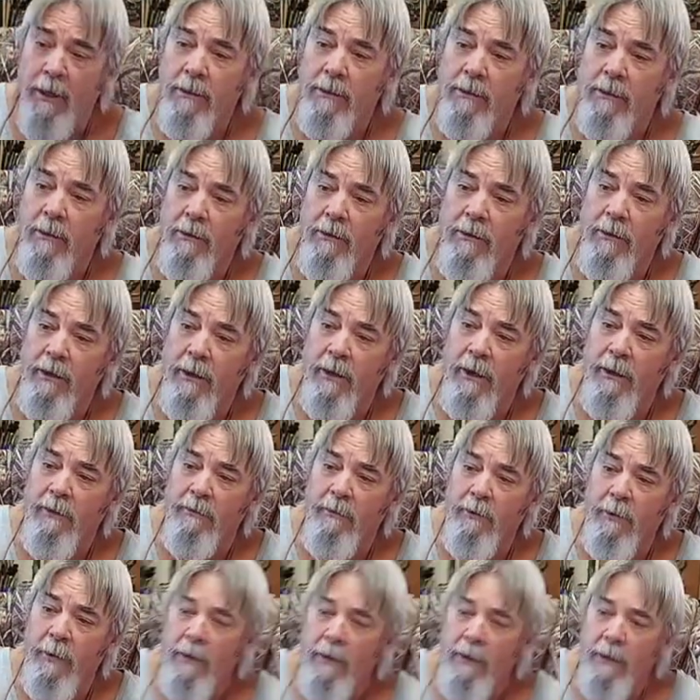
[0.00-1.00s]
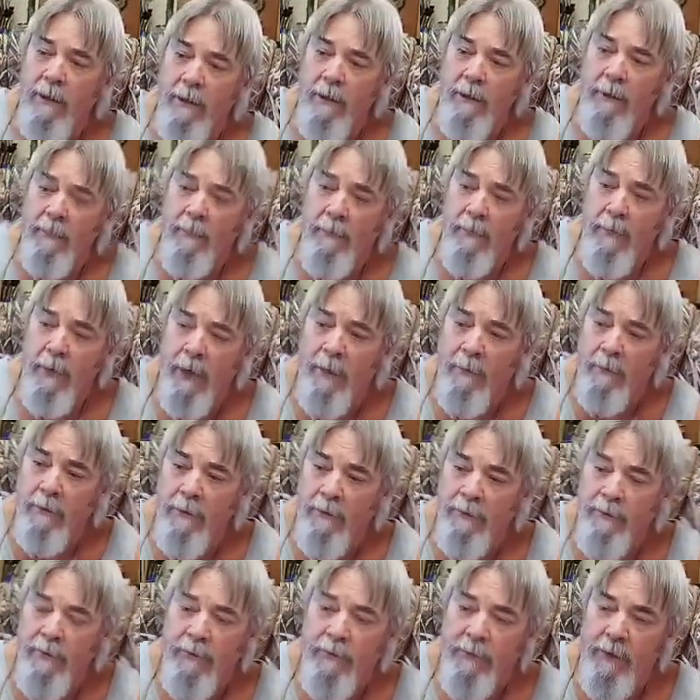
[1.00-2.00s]
I started off with. Oh, I
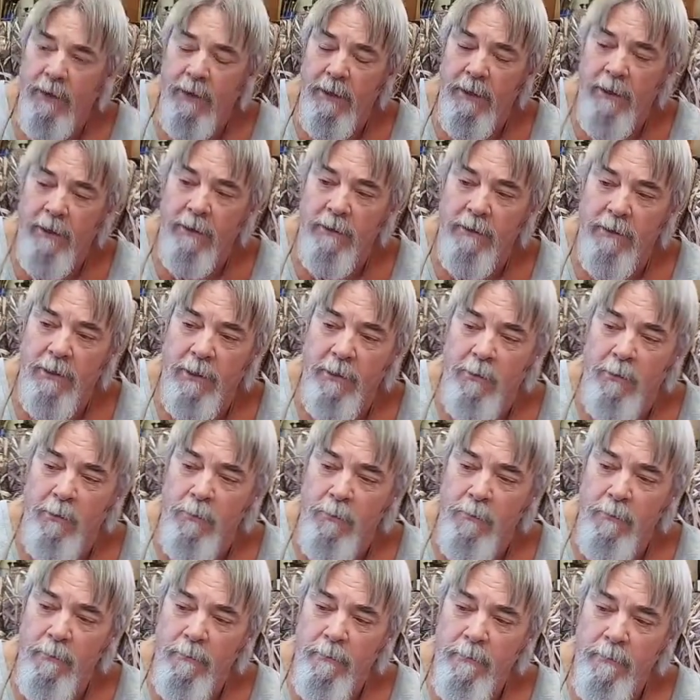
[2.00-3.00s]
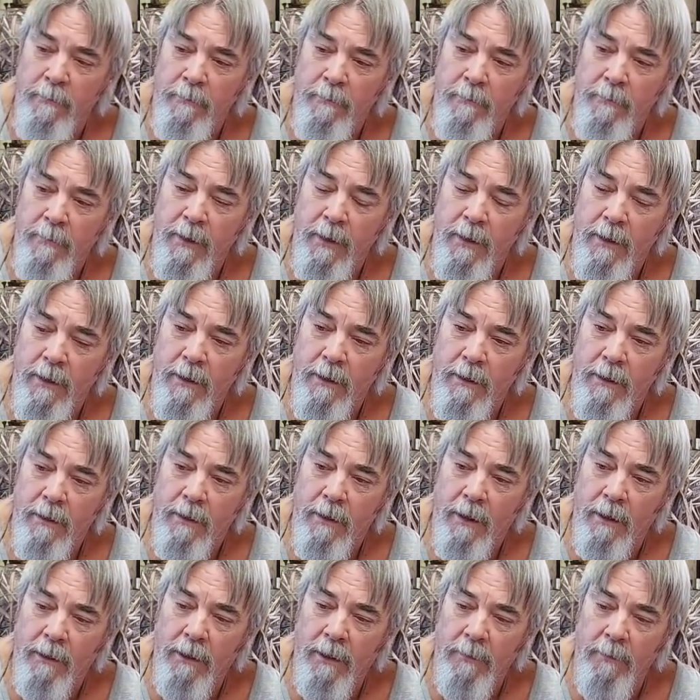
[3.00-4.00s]
was 15 years old.
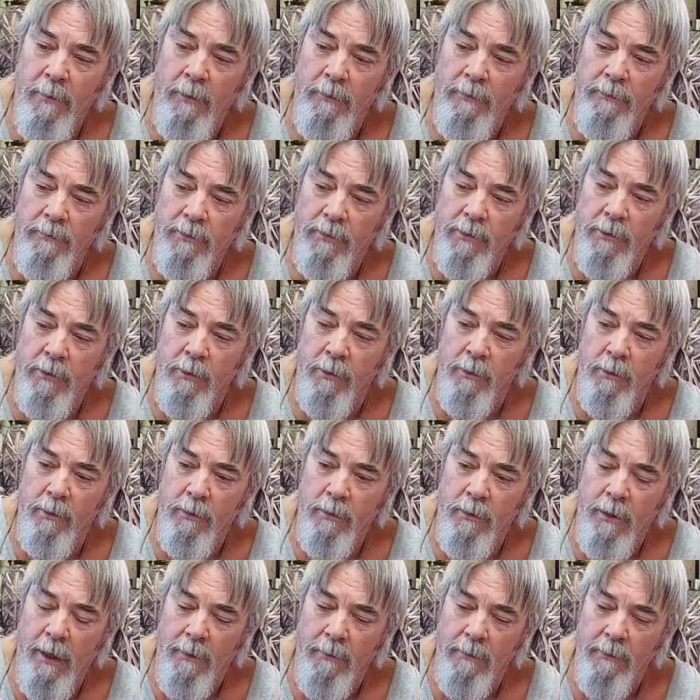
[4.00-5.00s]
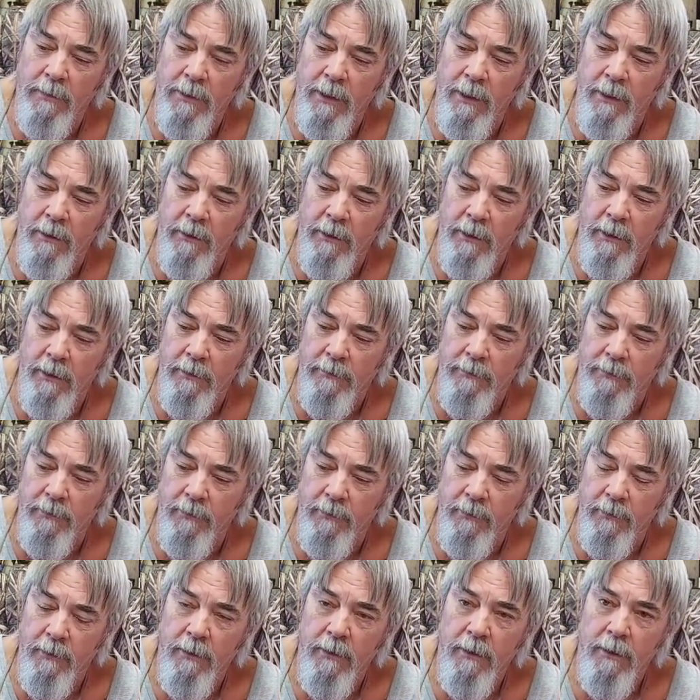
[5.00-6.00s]
I came home from school and I was selling these
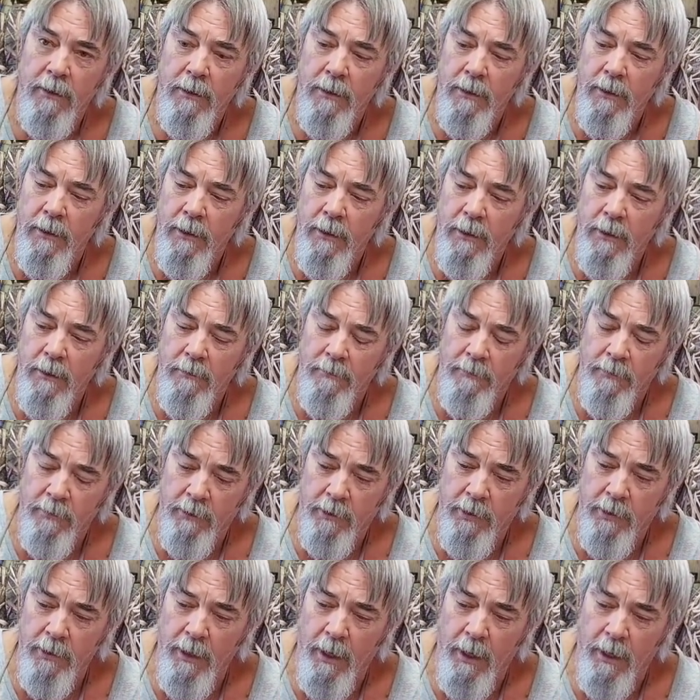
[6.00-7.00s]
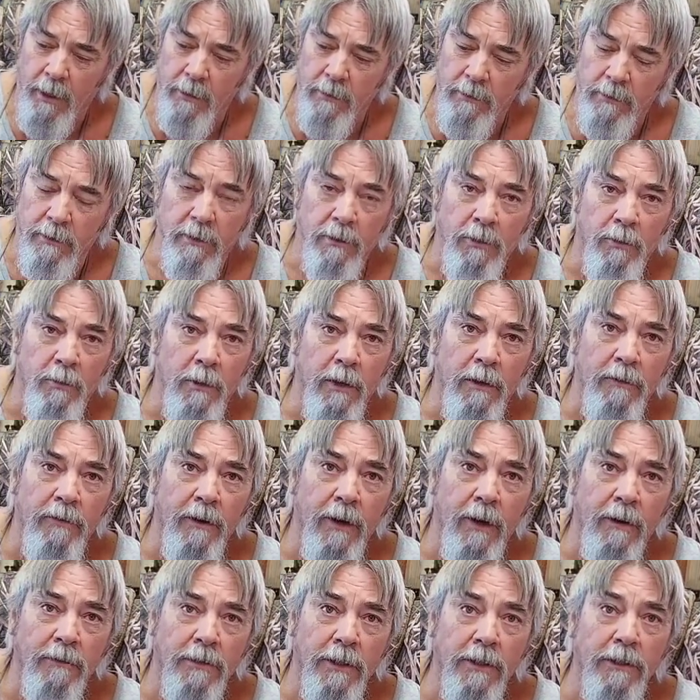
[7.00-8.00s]
for for
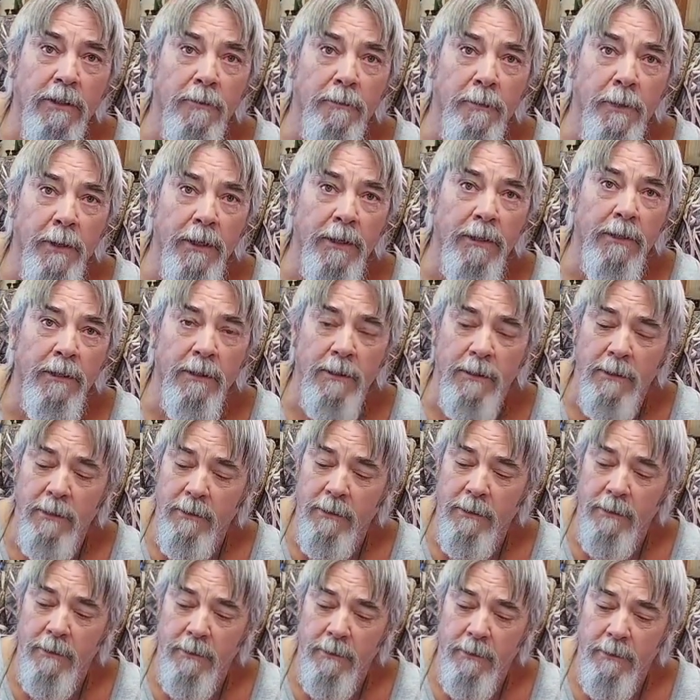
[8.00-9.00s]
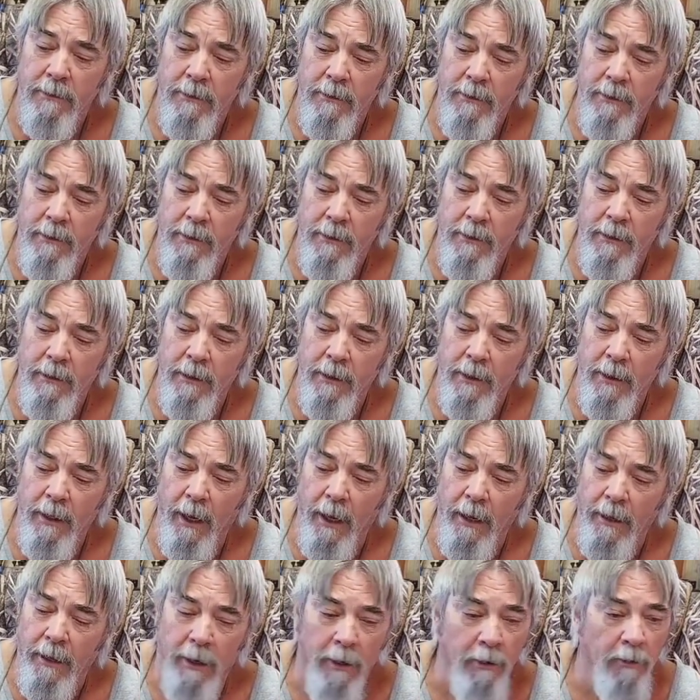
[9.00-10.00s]
$2.25 a piece. And the
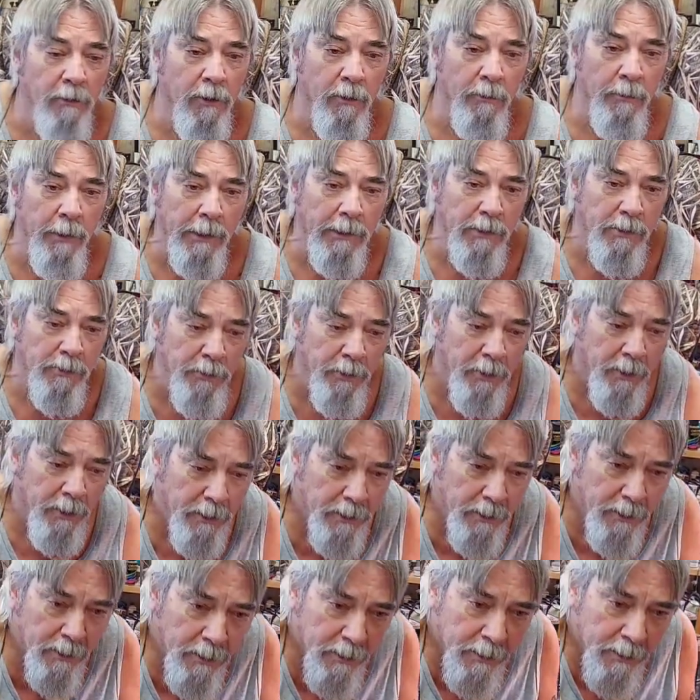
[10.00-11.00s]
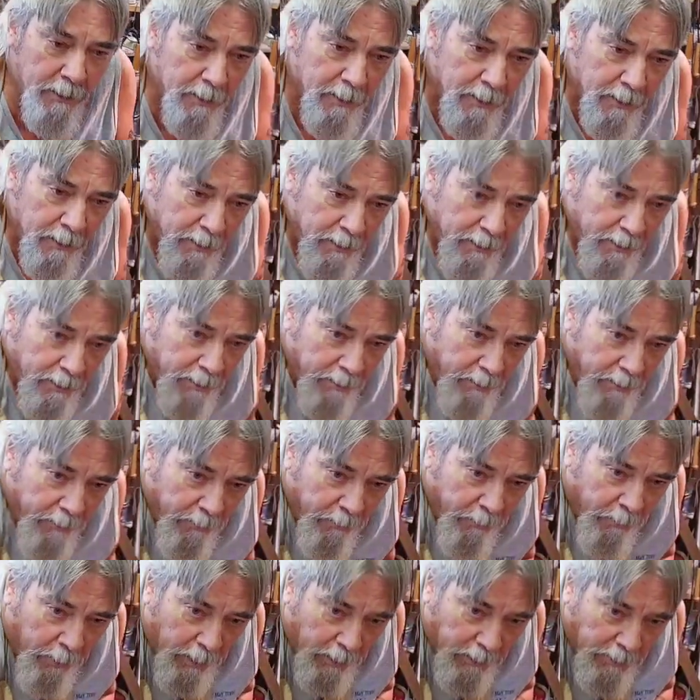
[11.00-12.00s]
guy that owned the restaurant,
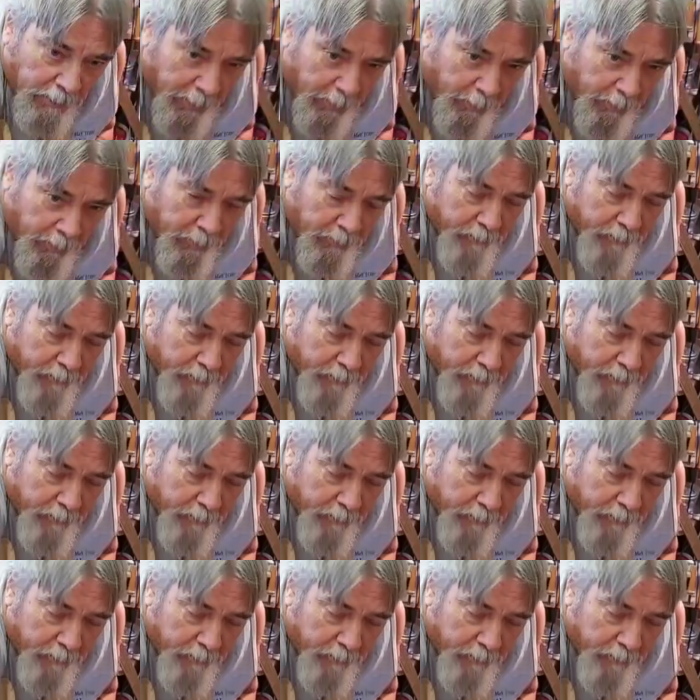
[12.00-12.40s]
where I sold